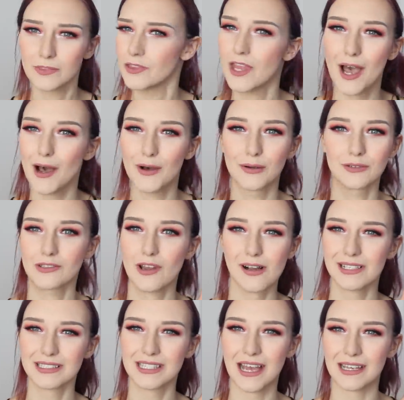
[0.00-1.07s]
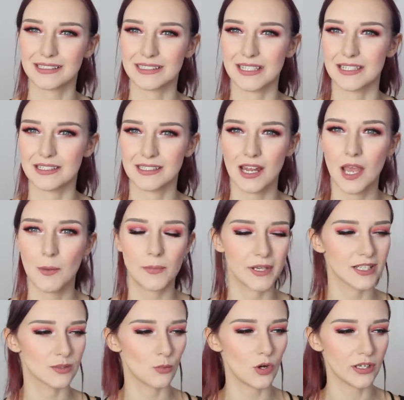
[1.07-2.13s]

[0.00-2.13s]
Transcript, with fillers: No, not sexist, because